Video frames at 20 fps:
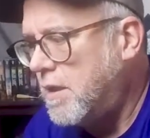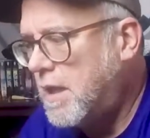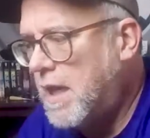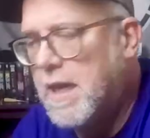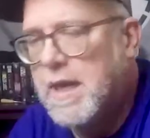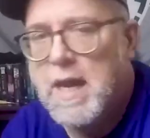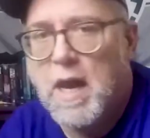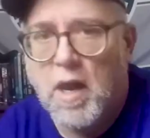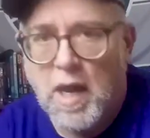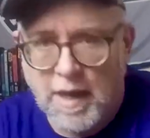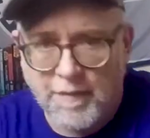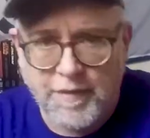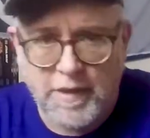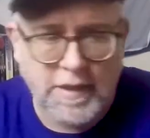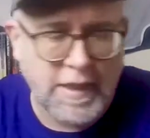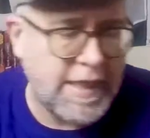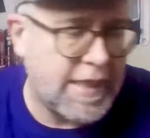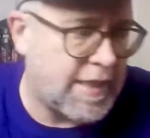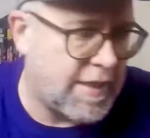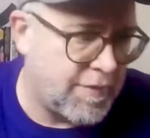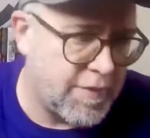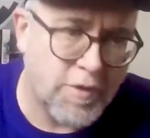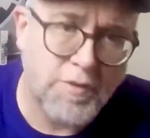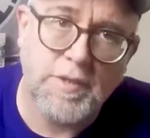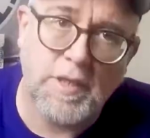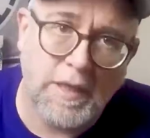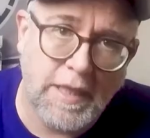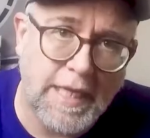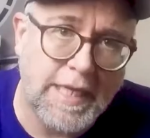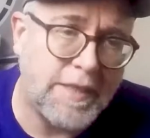and I'll have a link, and there's
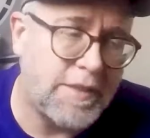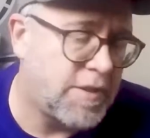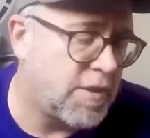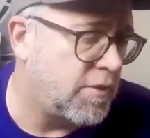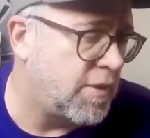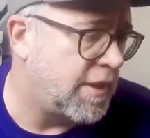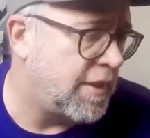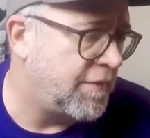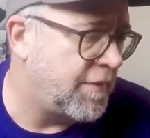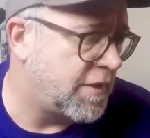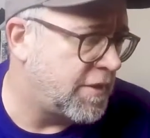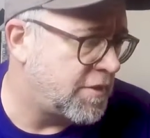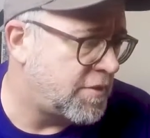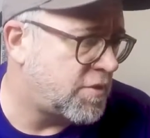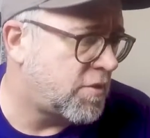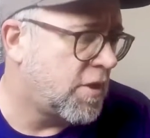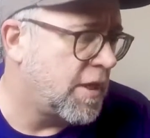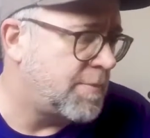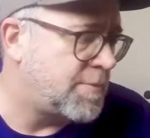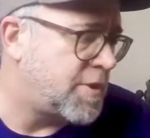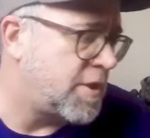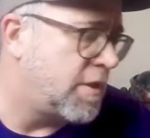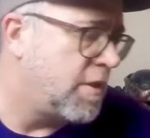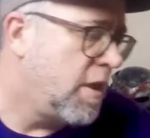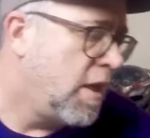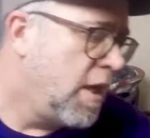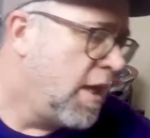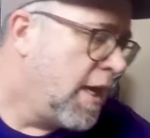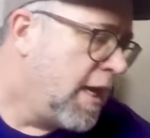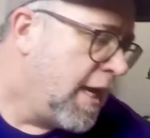a link to it in the description,
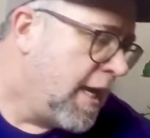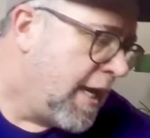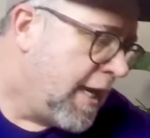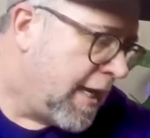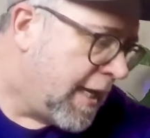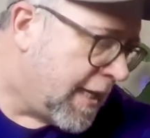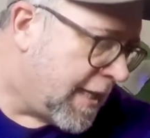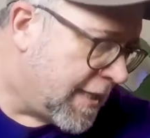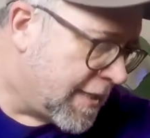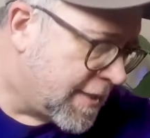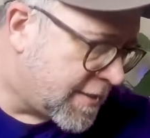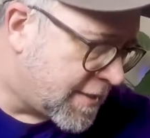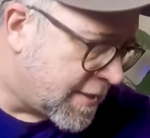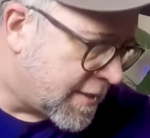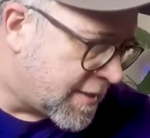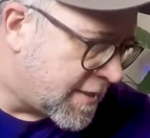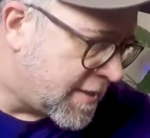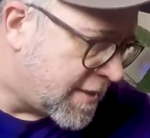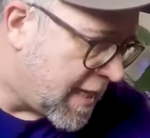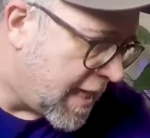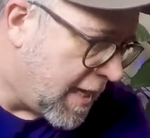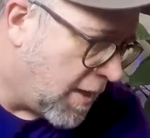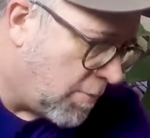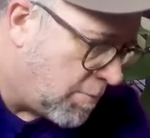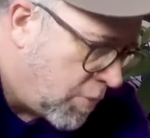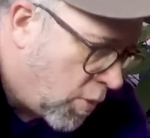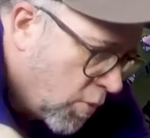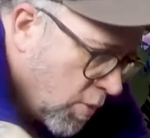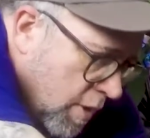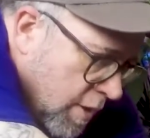is this
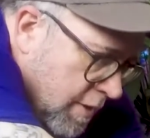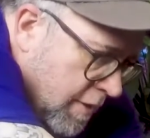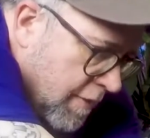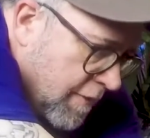soundboard